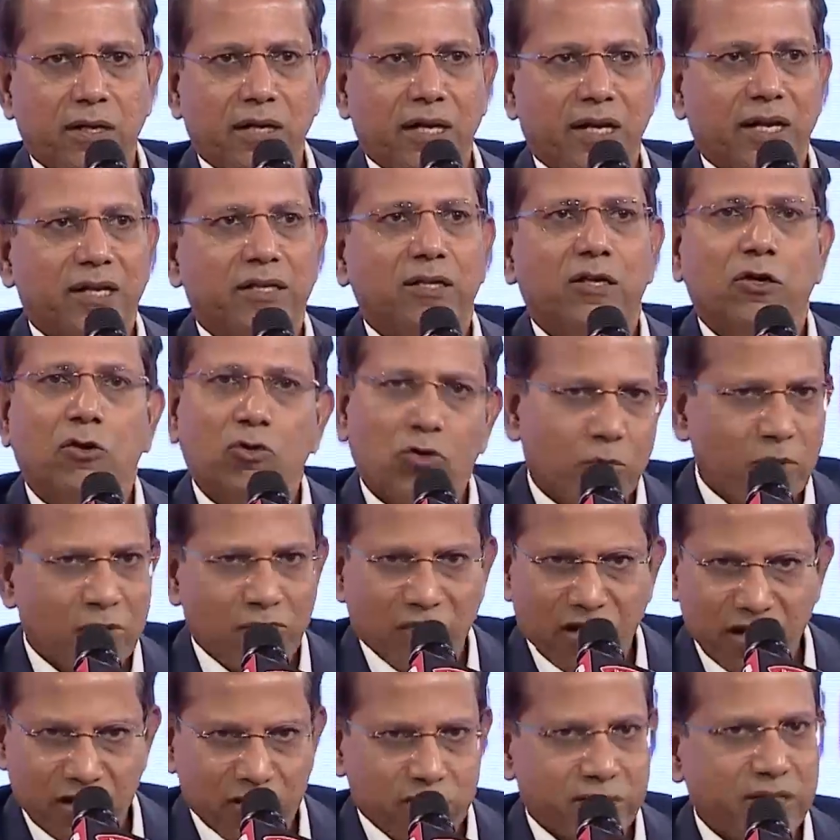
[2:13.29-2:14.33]
And the global
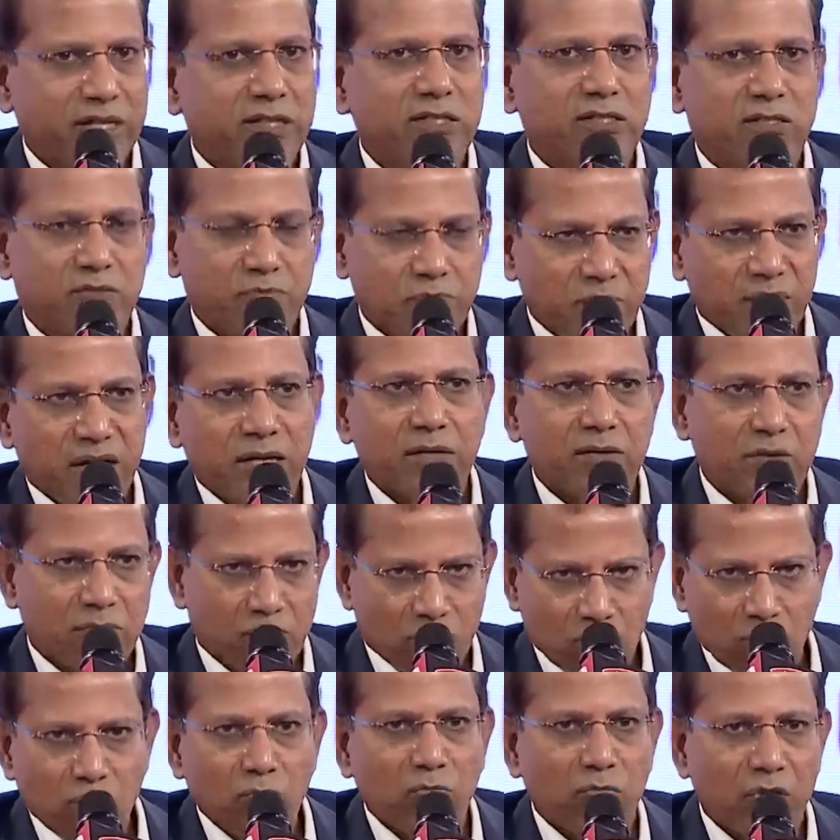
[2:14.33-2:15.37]
value chains
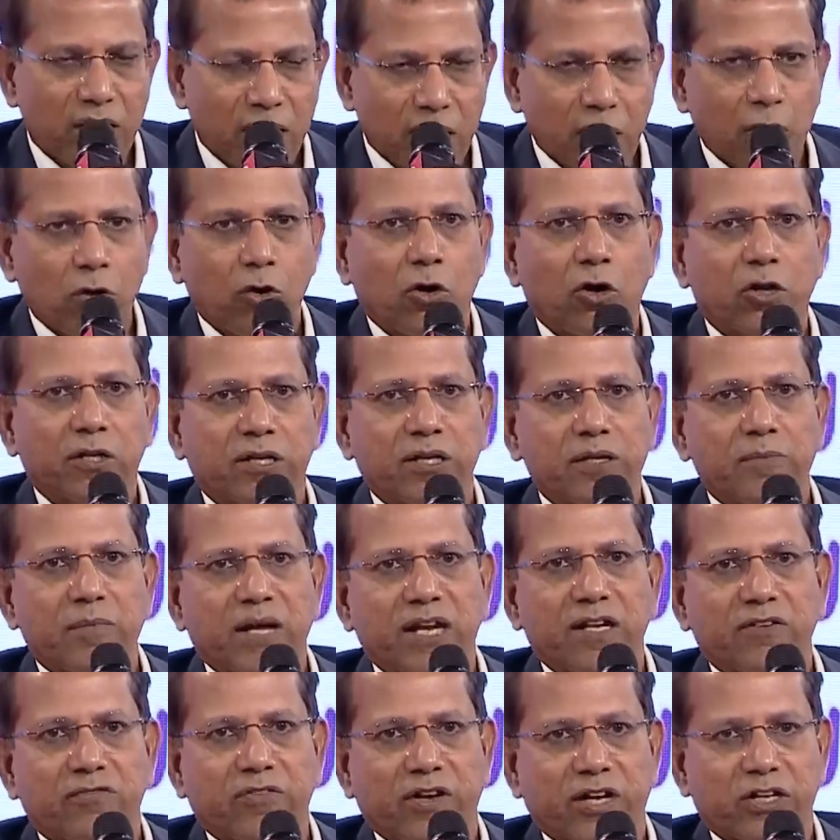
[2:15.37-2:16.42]
mean a lot in
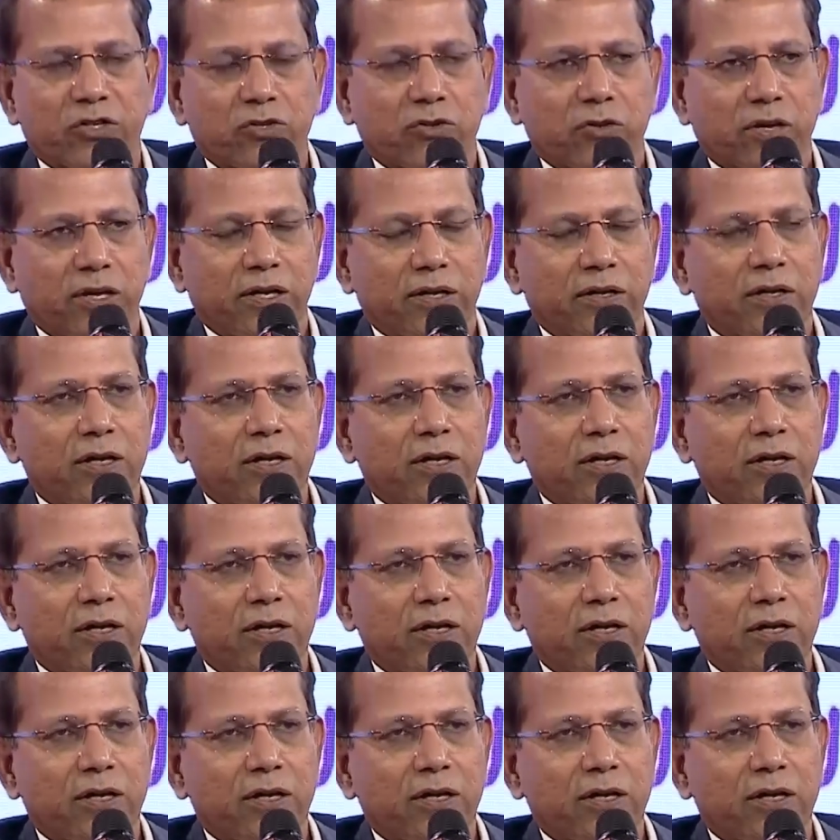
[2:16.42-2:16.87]
manufacturing.